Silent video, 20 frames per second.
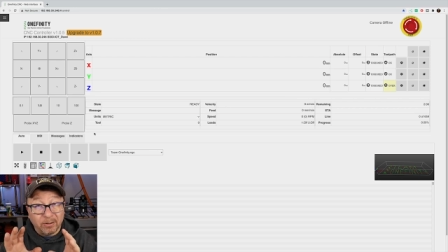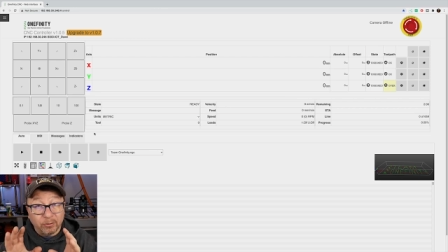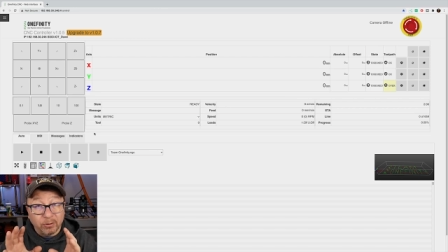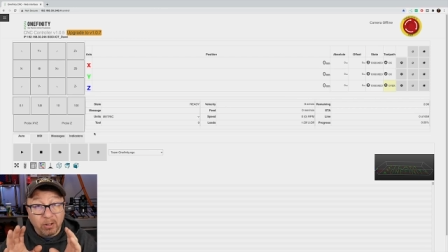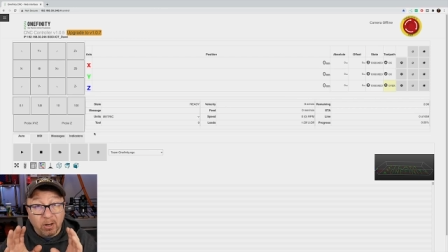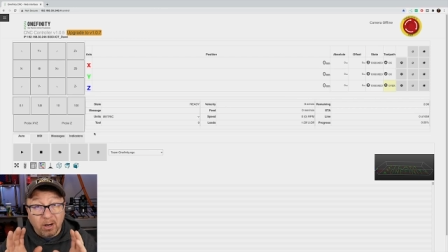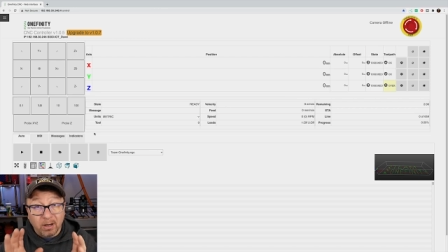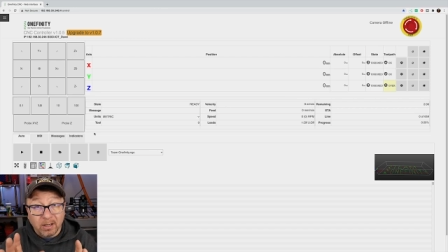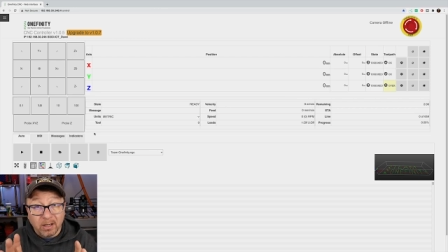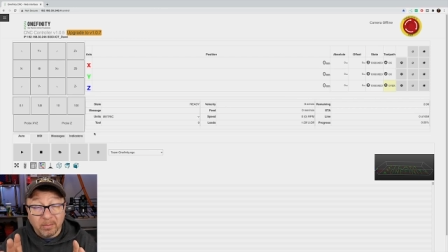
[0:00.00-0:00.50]

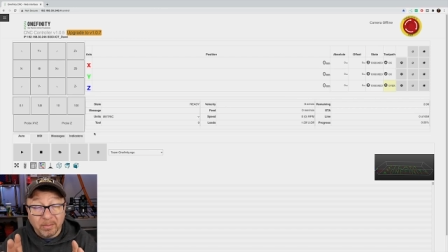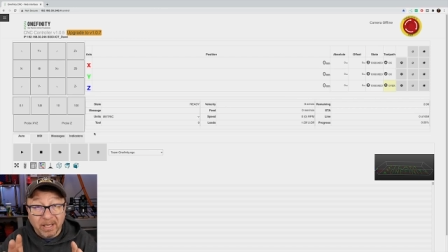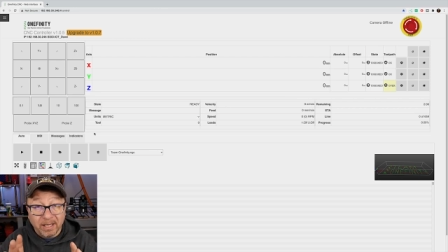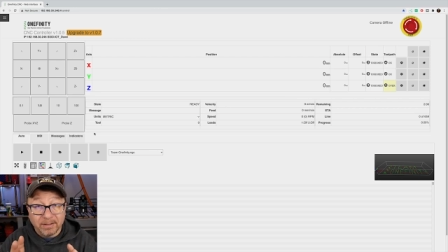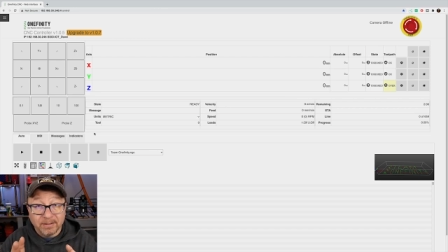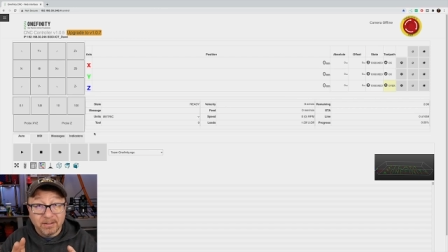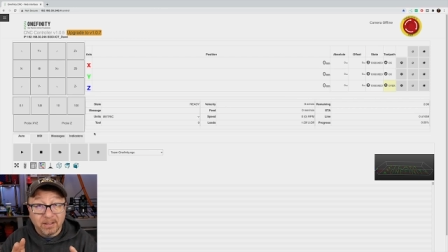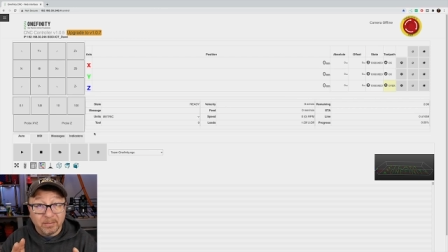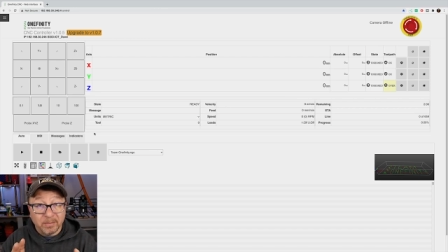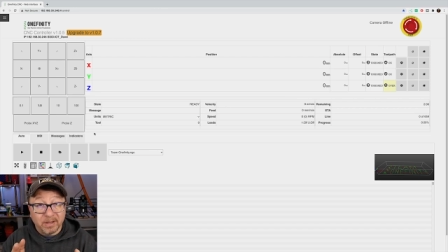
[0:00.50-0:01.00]
talk about
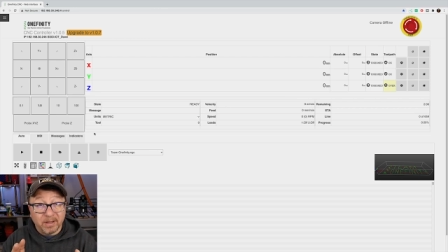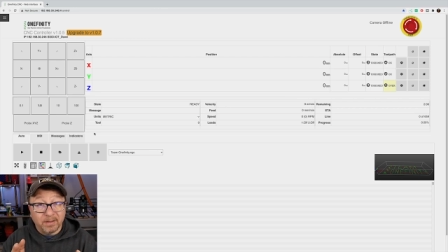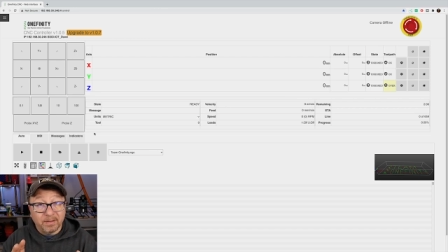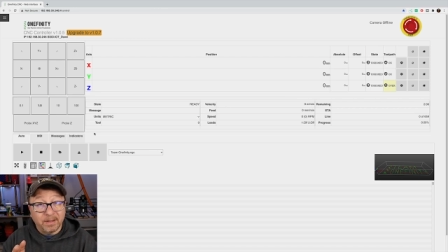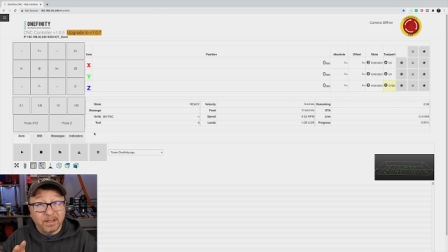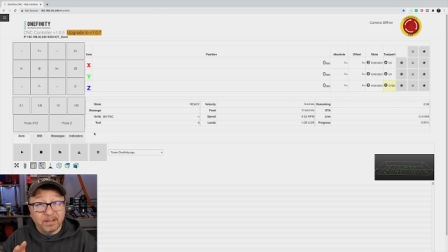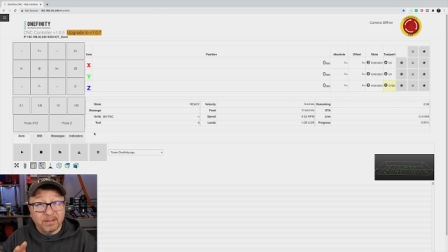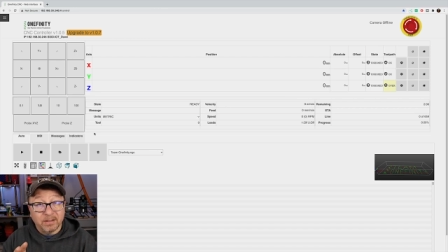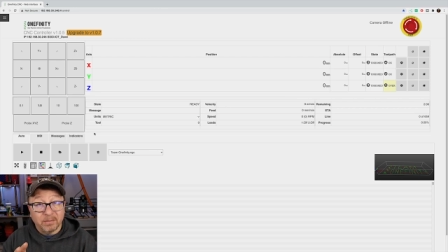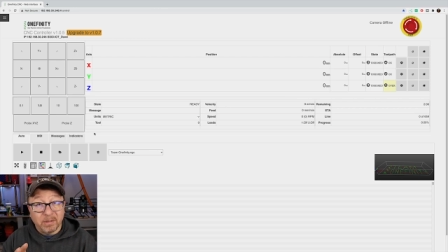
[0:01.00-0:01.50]
some of the
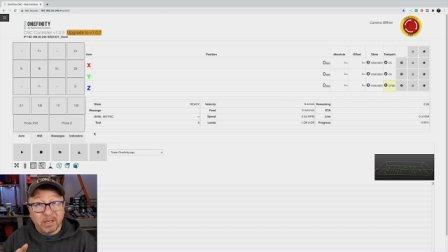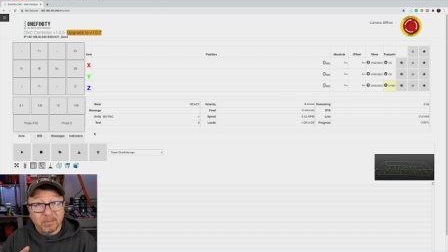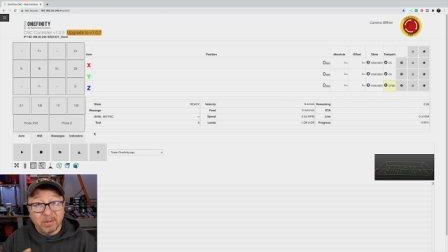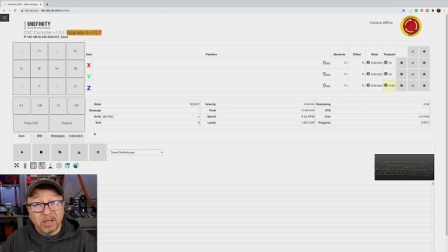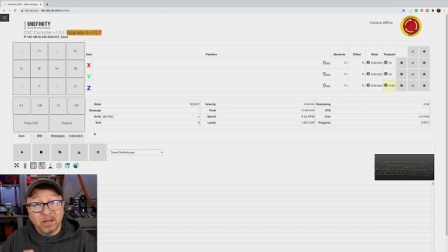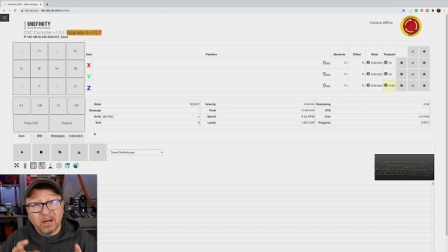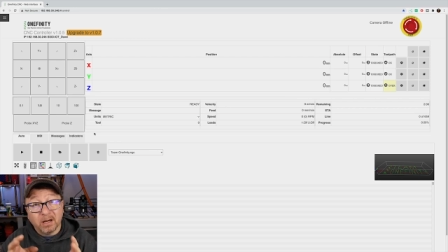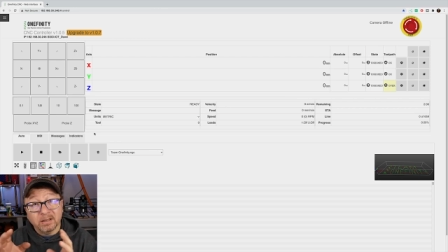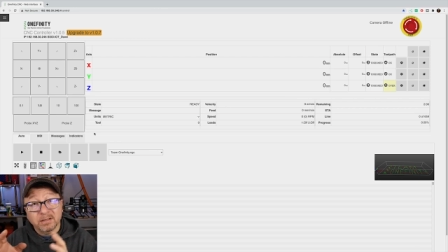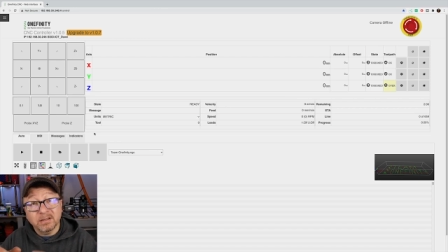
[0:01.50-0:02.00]
things that maybe
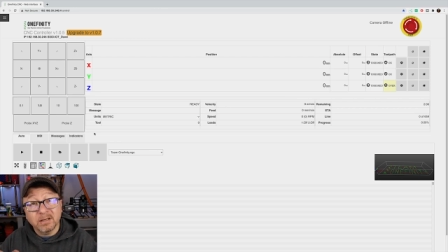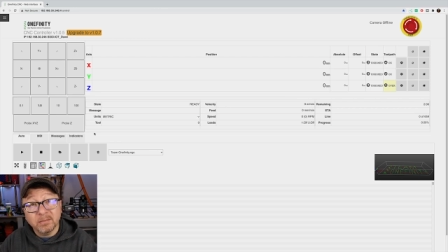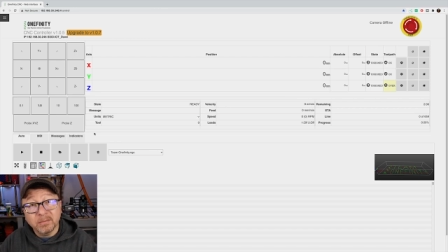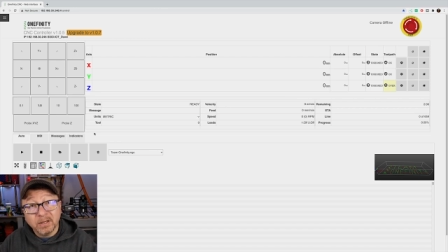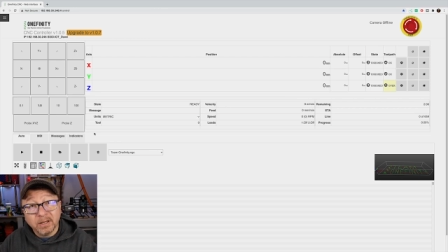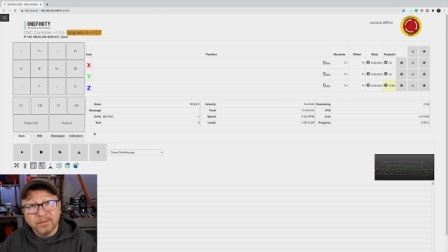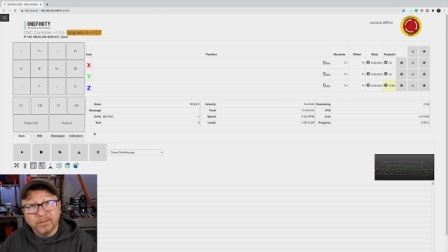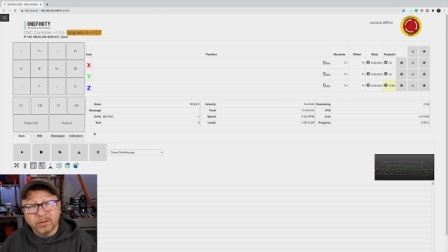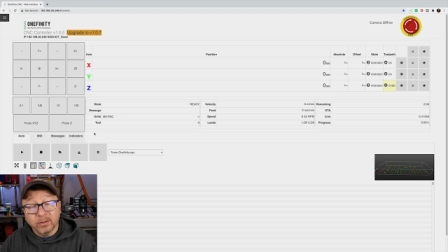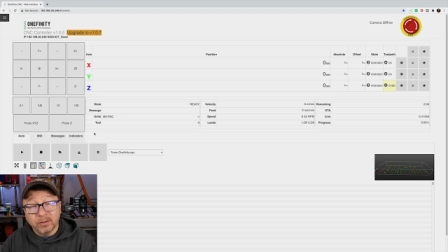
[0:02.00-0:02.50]
cause some
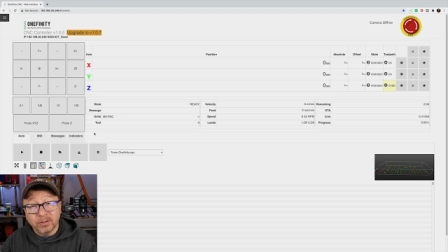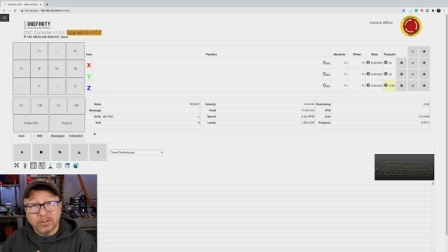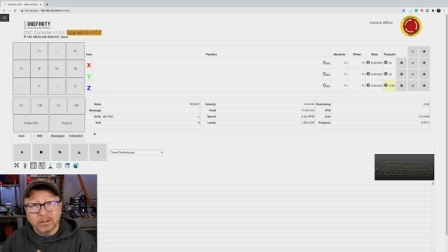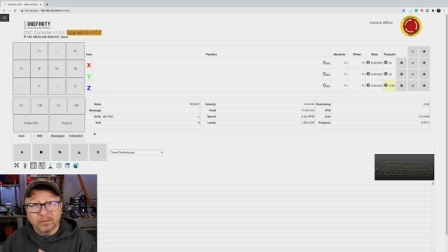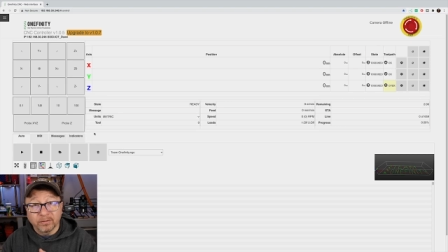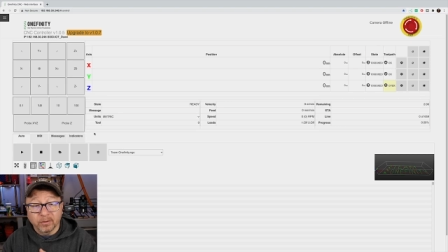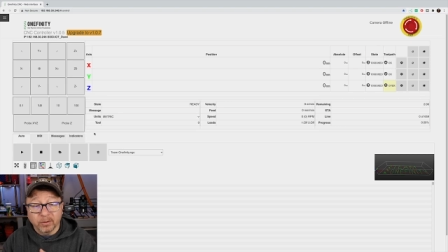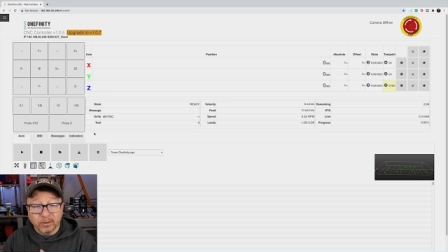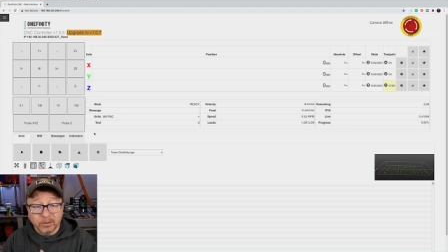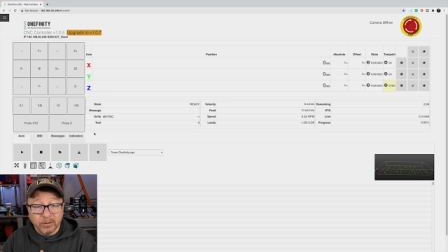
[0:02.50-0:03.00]
confusion
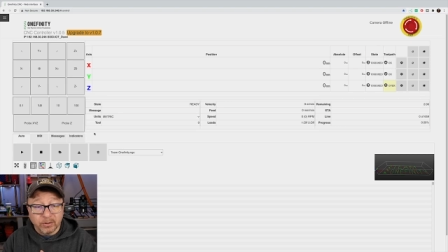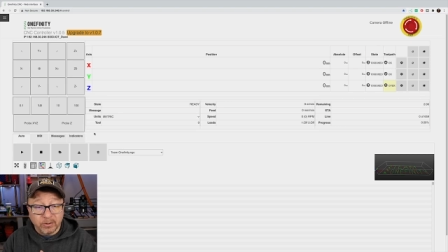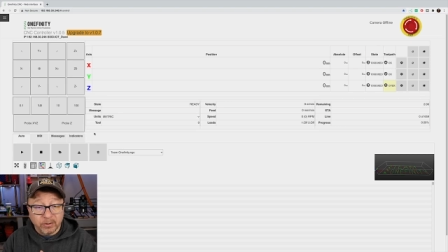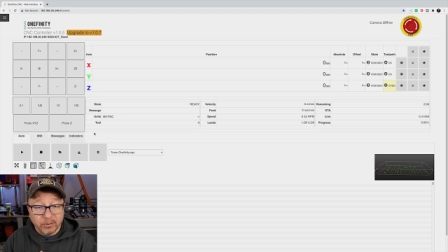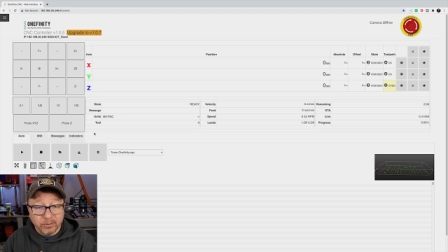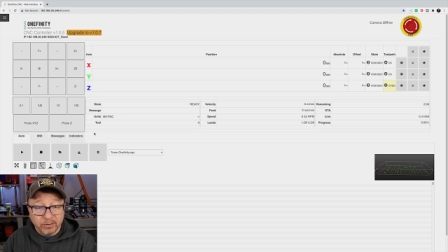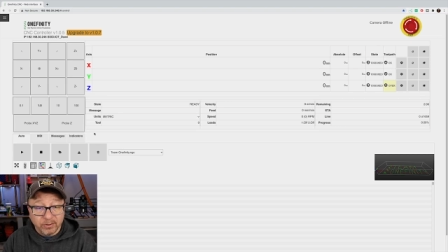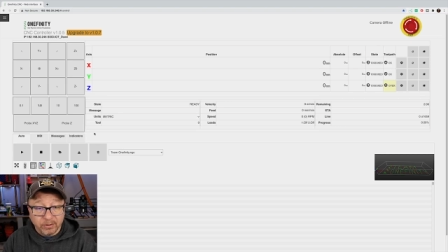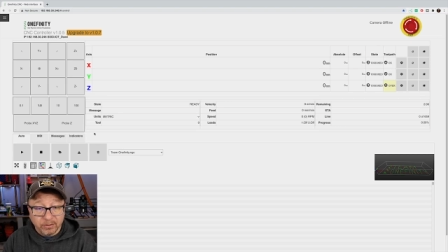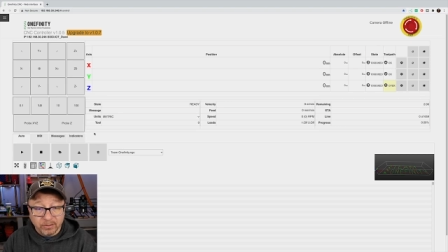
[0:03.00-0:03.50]
for new
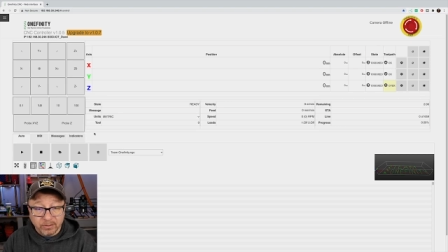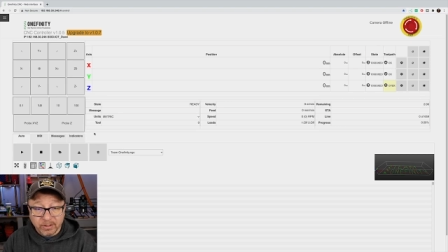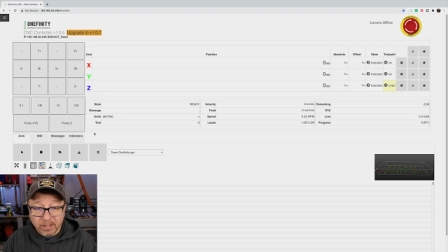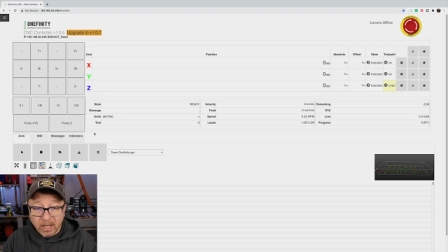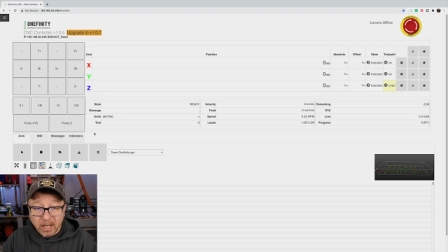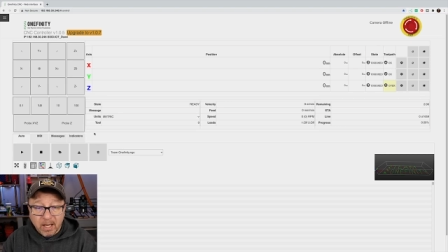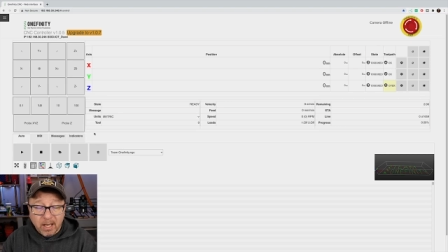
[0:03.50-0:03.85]
users